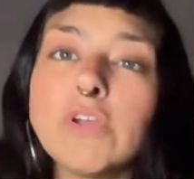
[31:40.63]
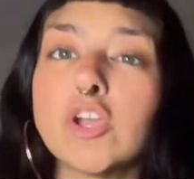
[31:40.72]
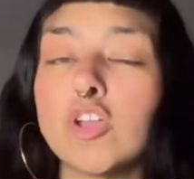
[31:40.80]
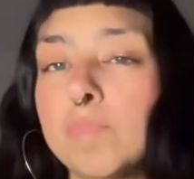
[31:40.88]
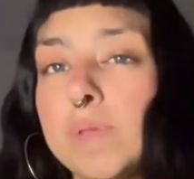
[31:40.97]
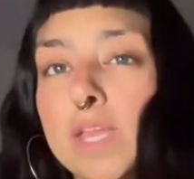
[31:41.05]
It
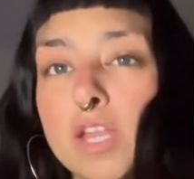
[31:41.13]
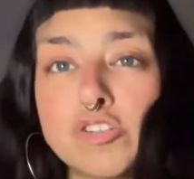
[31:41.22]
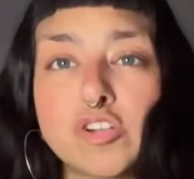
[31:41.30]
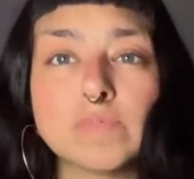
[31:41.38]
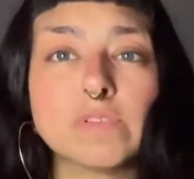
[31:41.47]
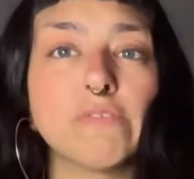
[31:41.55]
could be in
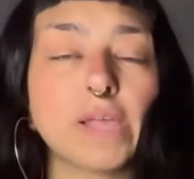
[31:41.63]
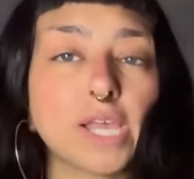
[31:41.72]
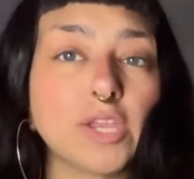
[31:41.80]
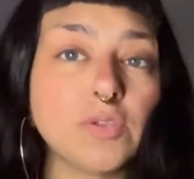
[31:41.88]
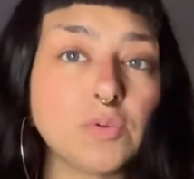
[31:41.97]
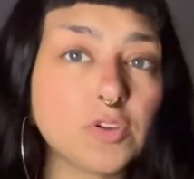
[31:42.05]
terms of like
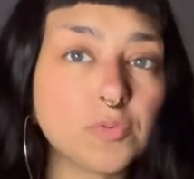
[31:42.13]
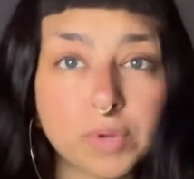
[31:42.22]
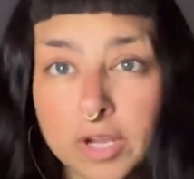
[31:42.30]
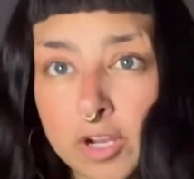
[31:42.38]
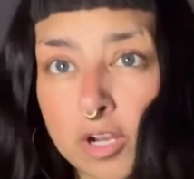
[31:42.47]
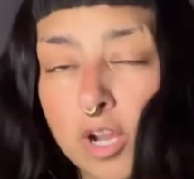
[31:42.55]
a new
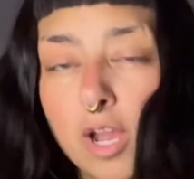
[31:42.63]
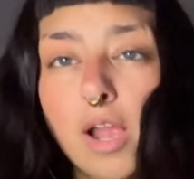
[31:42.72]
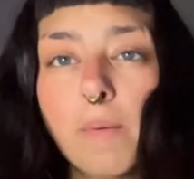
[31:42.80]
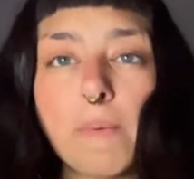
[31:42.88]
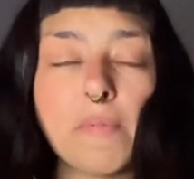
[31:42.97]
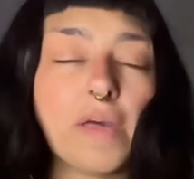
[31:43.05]
career,
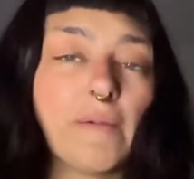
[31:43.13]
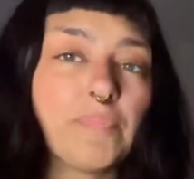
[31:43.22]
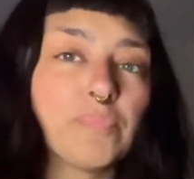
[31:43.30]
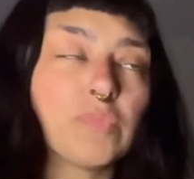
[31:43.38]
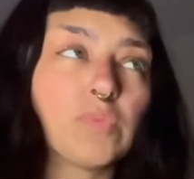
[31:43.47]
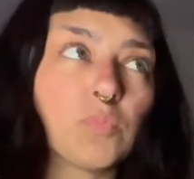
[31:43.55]
maybe that
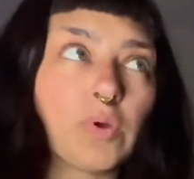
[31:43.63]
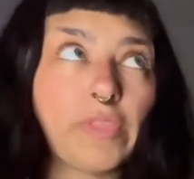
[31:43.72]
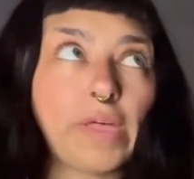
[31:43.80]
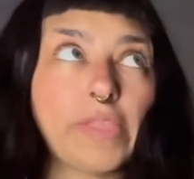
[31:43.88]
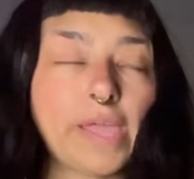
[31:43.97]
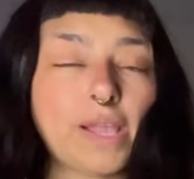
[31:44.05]
one
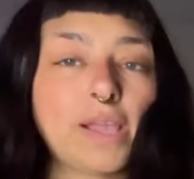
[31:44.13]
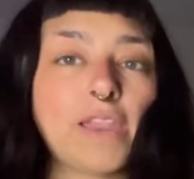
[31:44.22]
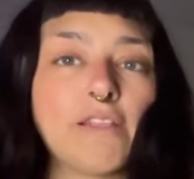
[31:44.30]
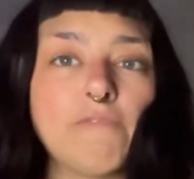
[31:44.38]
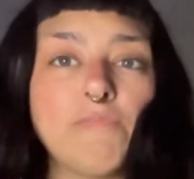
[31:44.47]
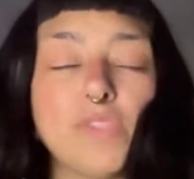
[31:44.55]
that like
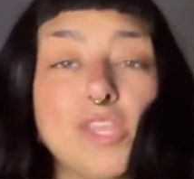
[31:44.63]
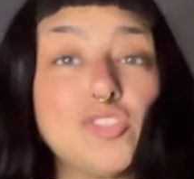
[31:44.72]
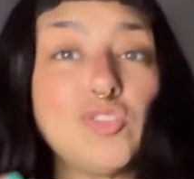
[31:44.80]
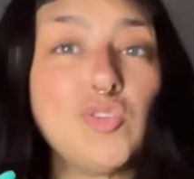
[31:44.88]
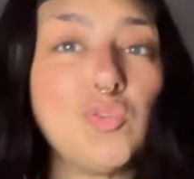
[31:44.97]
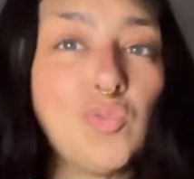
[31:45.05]
kind of
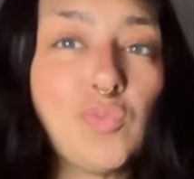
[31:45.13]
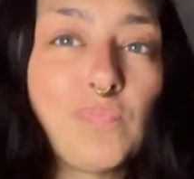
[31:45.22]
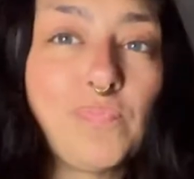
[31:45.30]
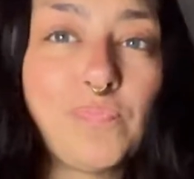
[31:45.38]
gets you